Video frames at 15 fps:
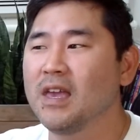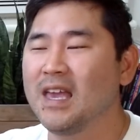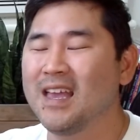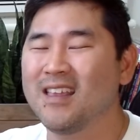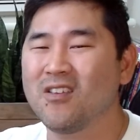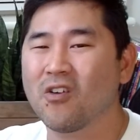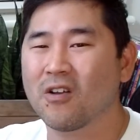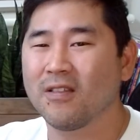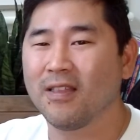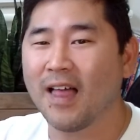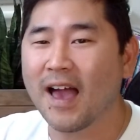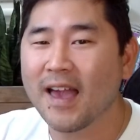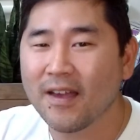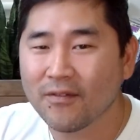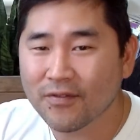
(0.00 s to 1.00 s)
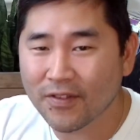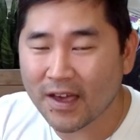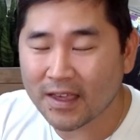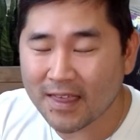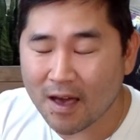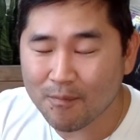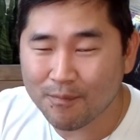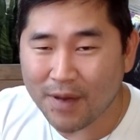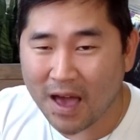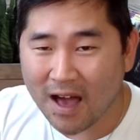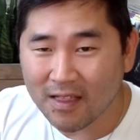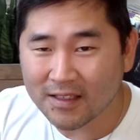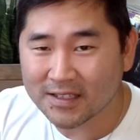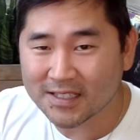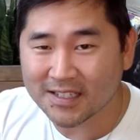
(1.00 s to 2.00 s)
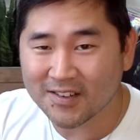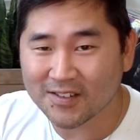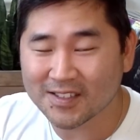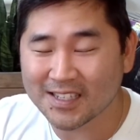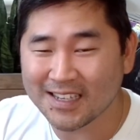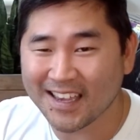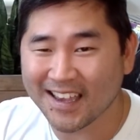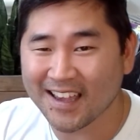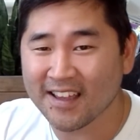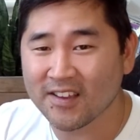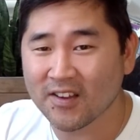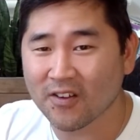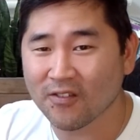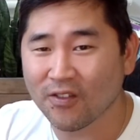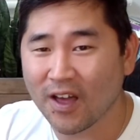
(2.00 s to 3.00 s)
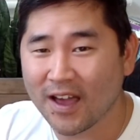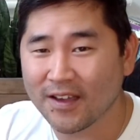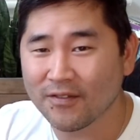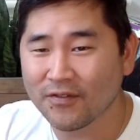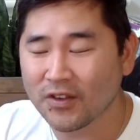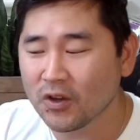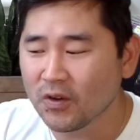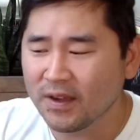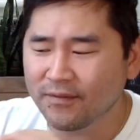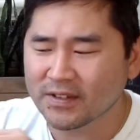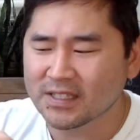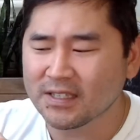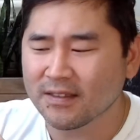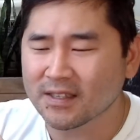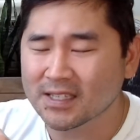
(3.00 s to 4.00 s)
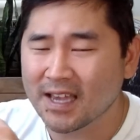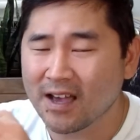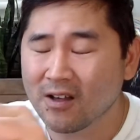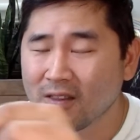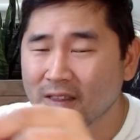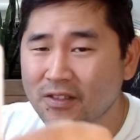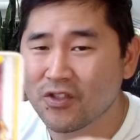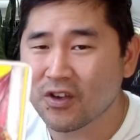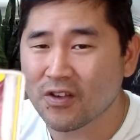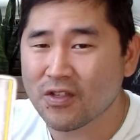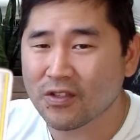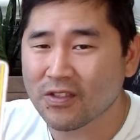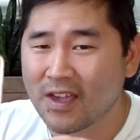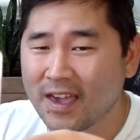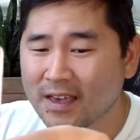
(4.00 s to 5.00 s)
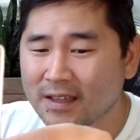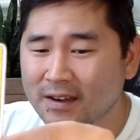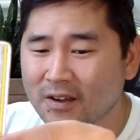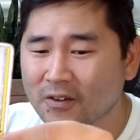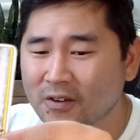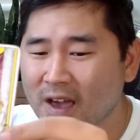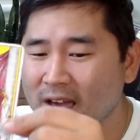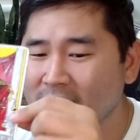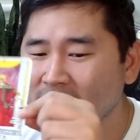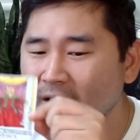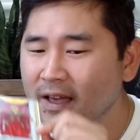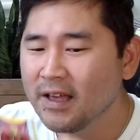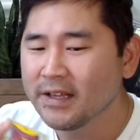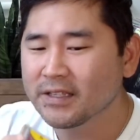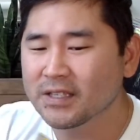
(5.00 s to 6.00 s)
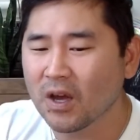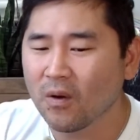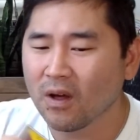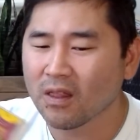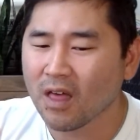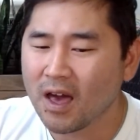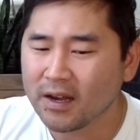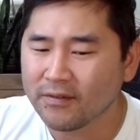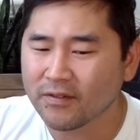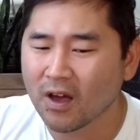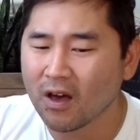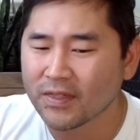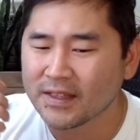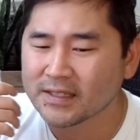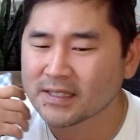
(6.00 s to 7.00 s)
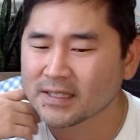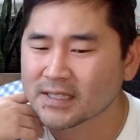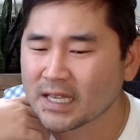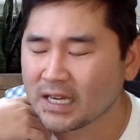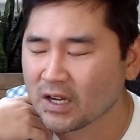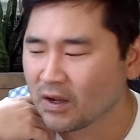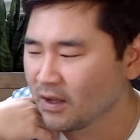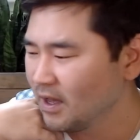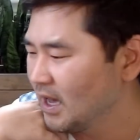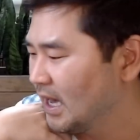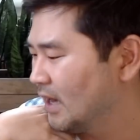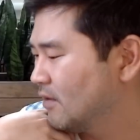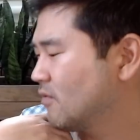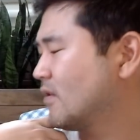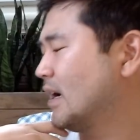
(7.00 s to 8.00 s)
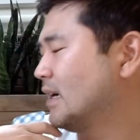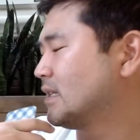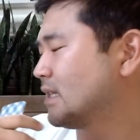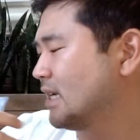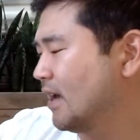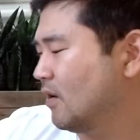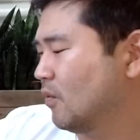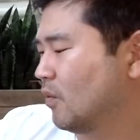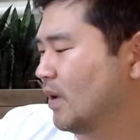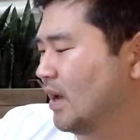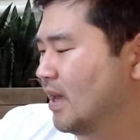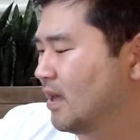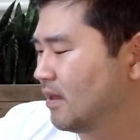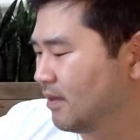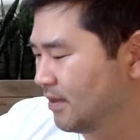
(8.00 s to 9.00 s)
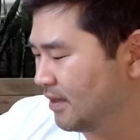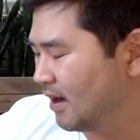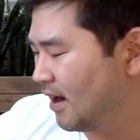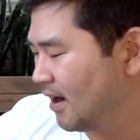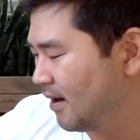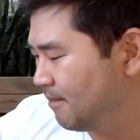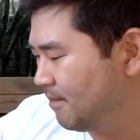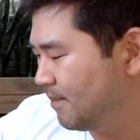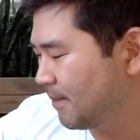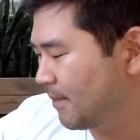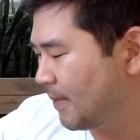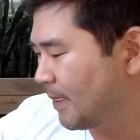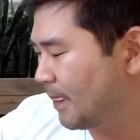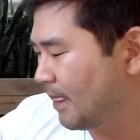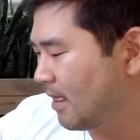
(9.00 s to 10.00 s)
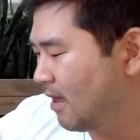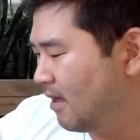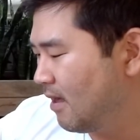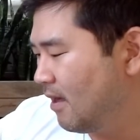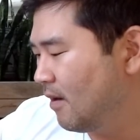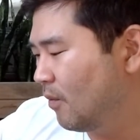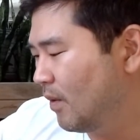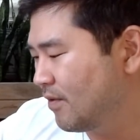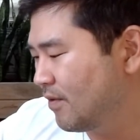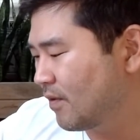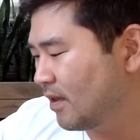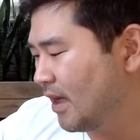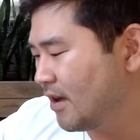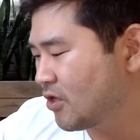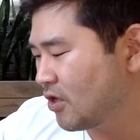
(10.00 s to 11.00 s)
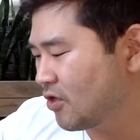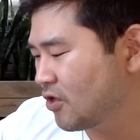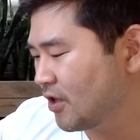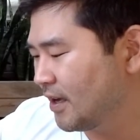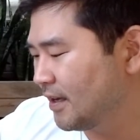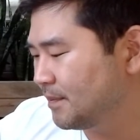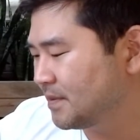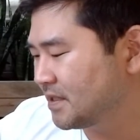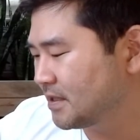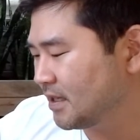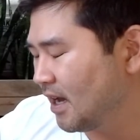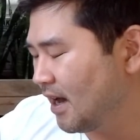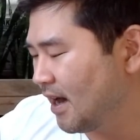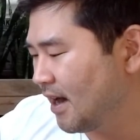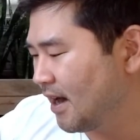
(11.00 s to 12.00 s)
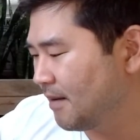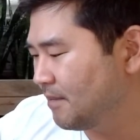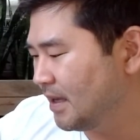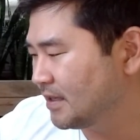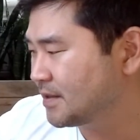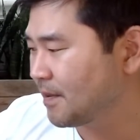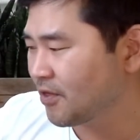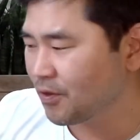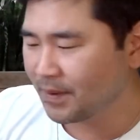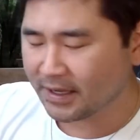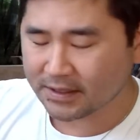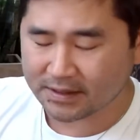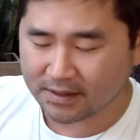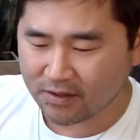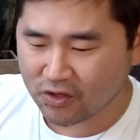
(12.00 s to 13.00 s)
in your life, like that balance that you're seeking in your life. You even see the scale in the judge's hand, okay? So a lot of y'all, this is gonna resonate with relationships, especially because the